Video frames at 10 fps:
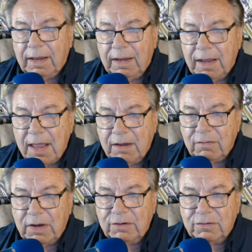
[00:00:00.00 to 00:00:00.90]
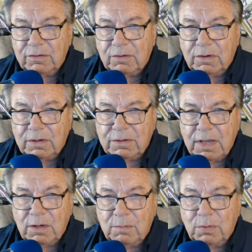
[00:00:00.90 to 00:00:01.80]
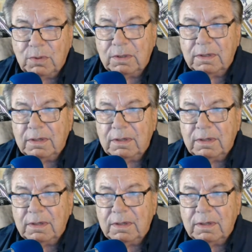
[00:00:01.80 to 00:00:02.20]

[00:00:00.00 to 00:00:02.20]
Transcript: a high riser or a tunnel port